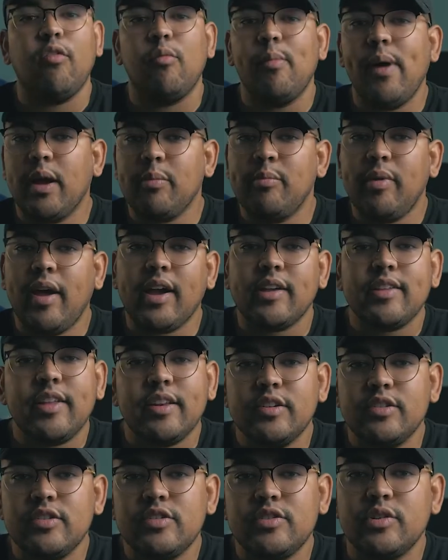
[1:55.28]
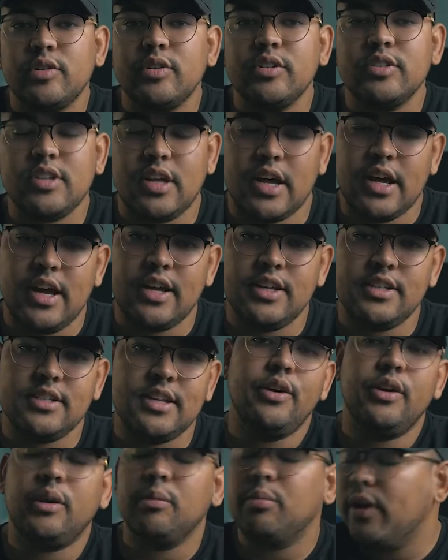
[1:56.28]
have a backpack that is a certain
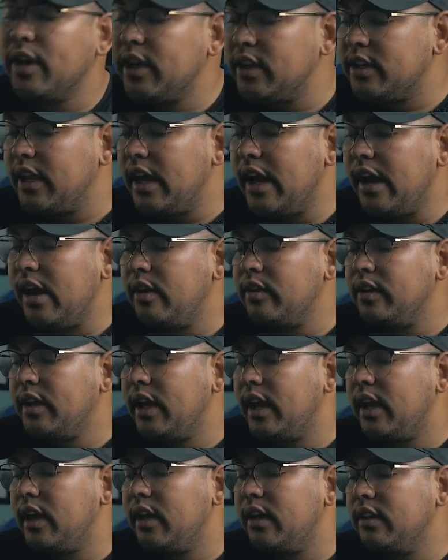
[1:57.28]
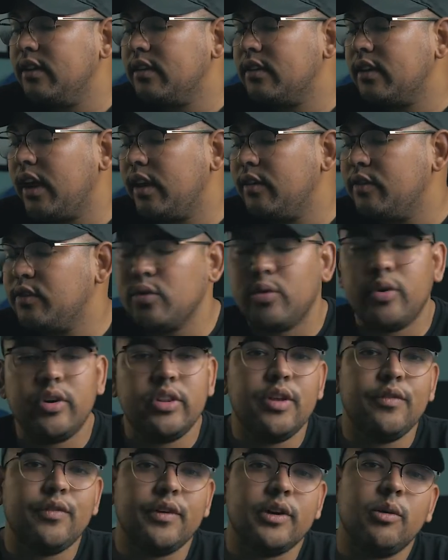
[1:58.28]
size. You can break it down and kind of store it
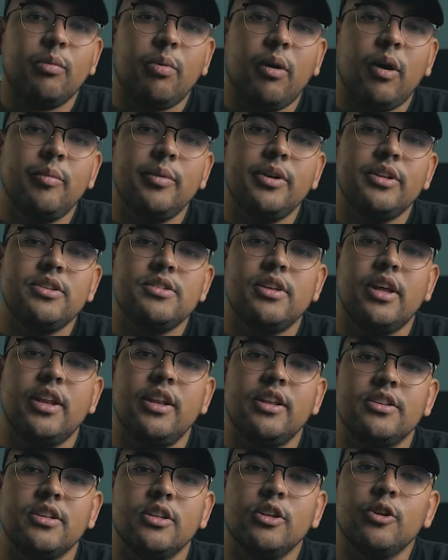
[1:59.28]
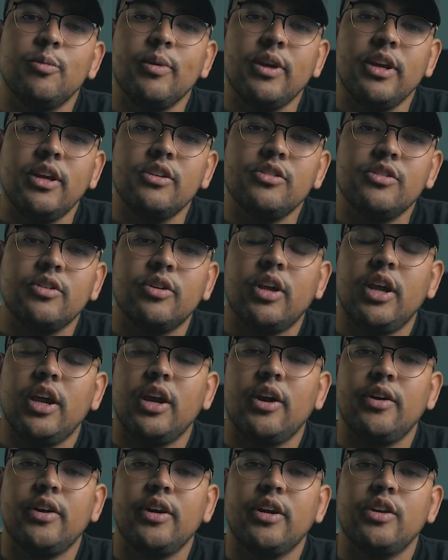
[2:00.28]
in different compartments, and it's a little bit easier to
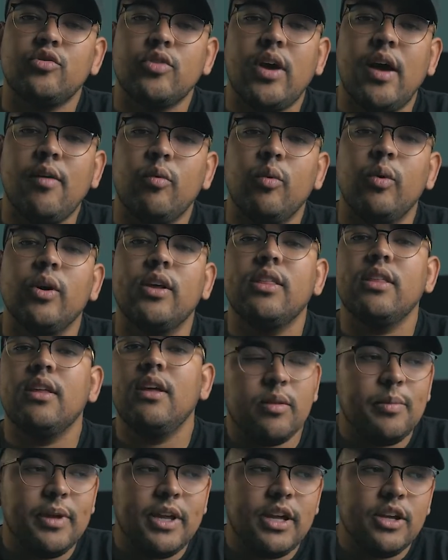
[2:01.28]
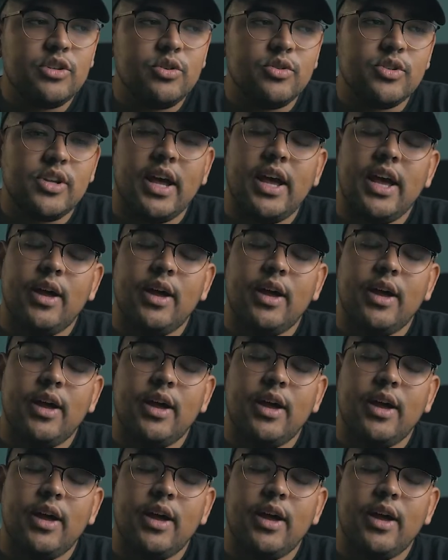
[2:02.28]
carry and travel with. One of the big issues I